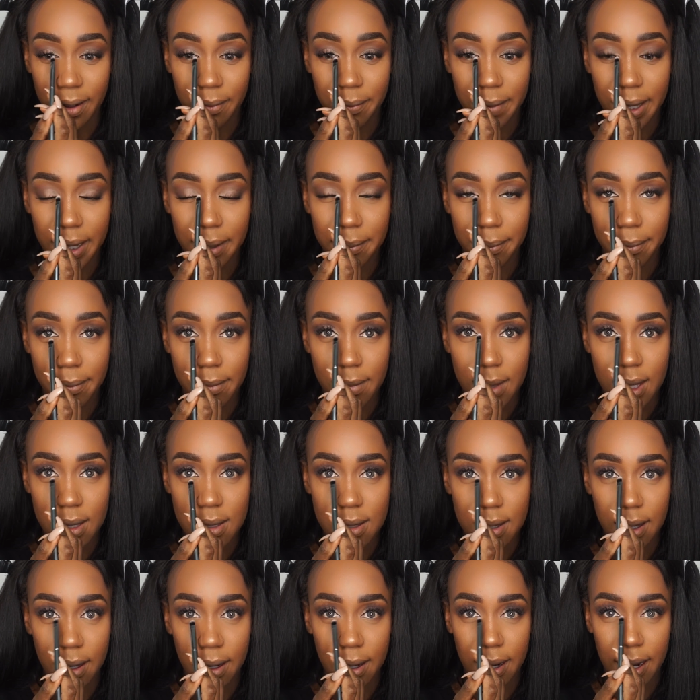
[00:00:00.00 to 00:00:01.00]
I'm like
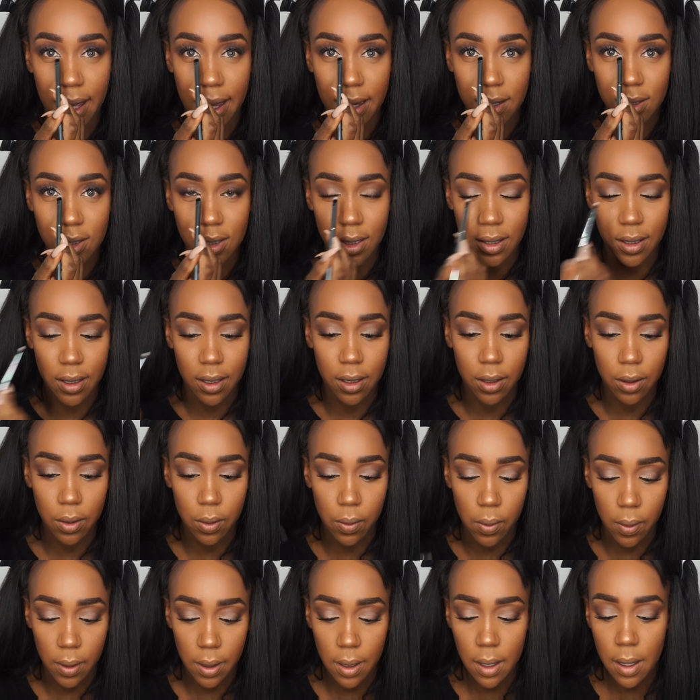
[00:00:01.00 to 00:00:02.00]
missing lash on the inner
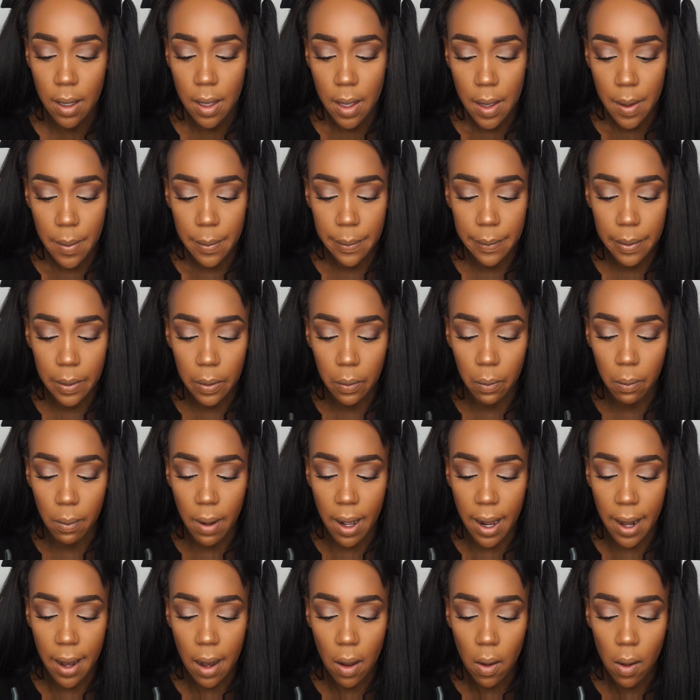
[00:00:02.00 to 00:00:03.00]
corner, but
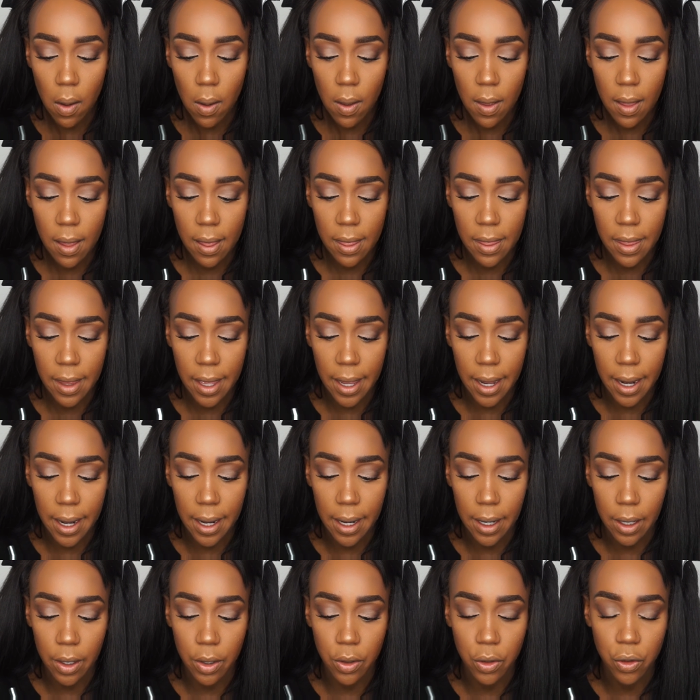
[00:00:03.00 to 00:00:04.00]
while
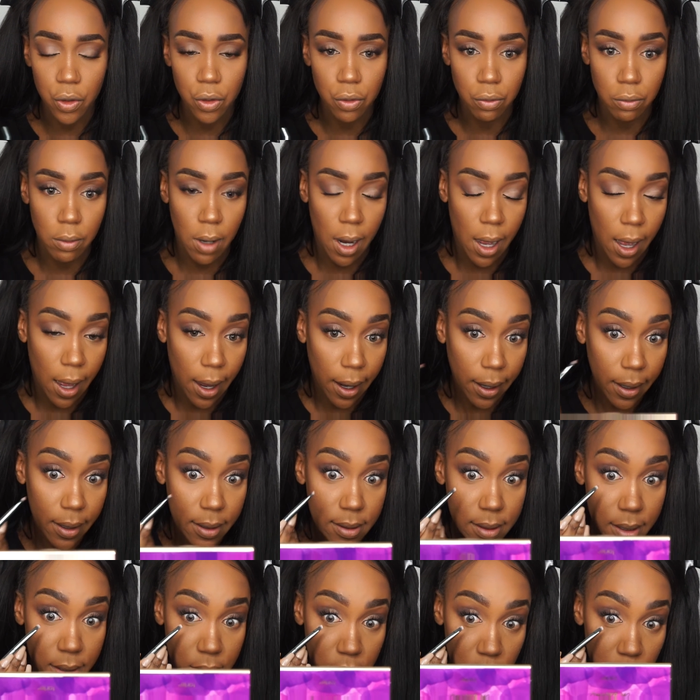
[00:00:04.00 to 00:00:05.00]
they dry,
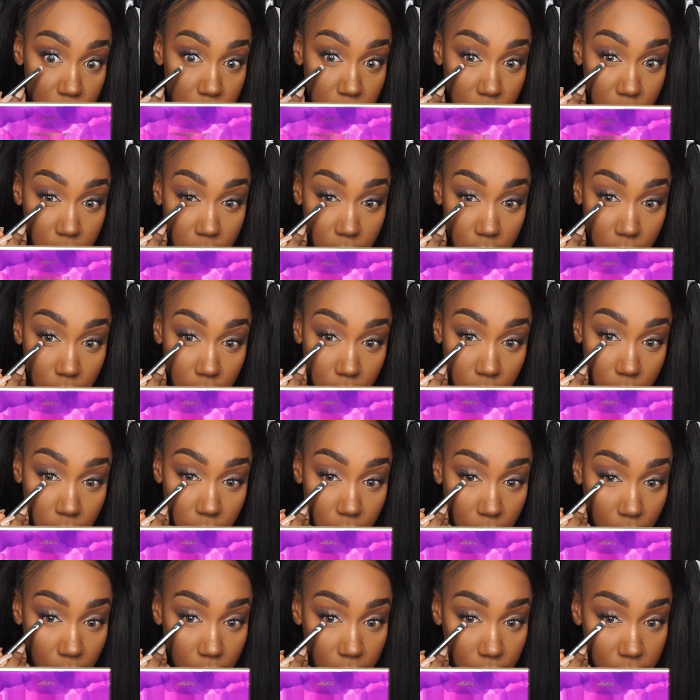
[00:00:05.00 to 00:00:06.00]
because I just put glue
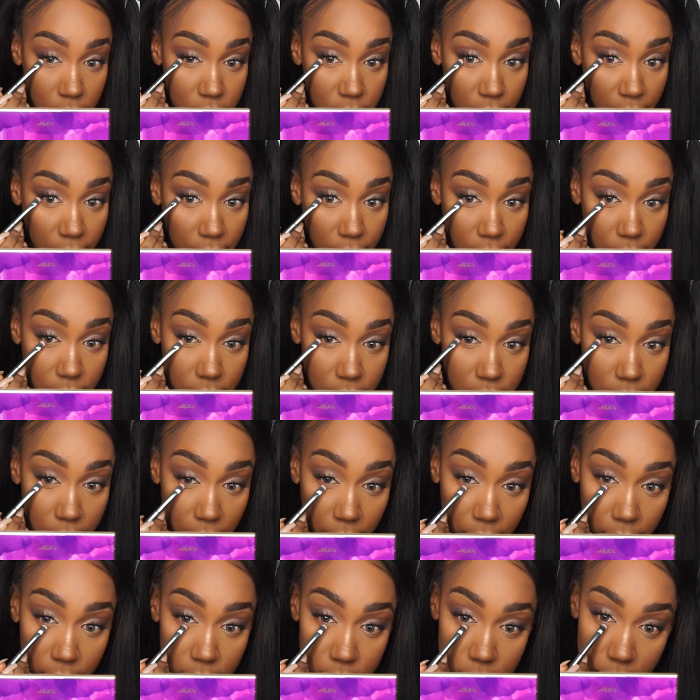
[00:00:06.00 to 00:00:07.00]
on the second
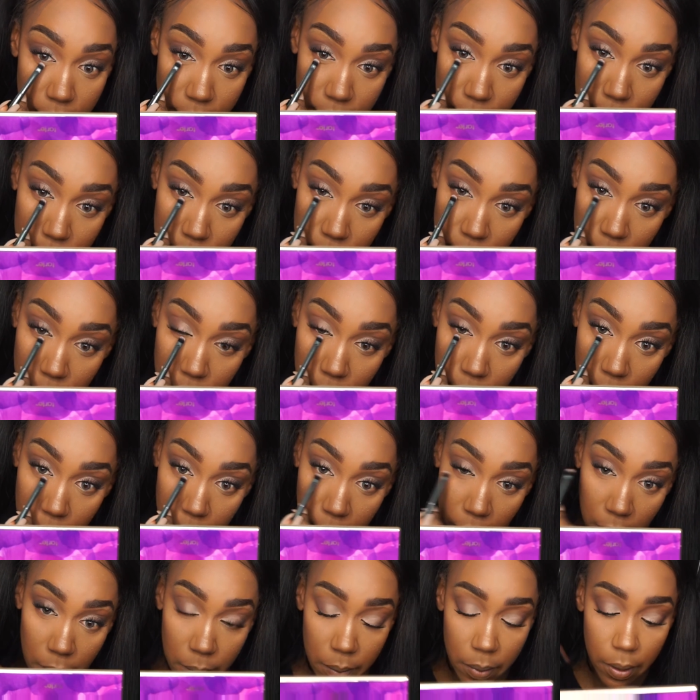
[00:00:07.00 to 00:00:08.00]
set so I can double
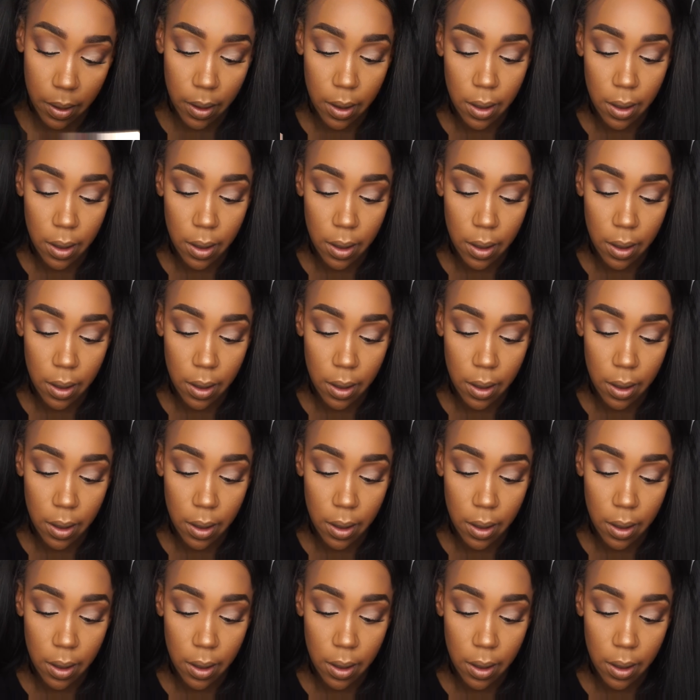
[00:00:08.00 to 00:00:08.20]
them up,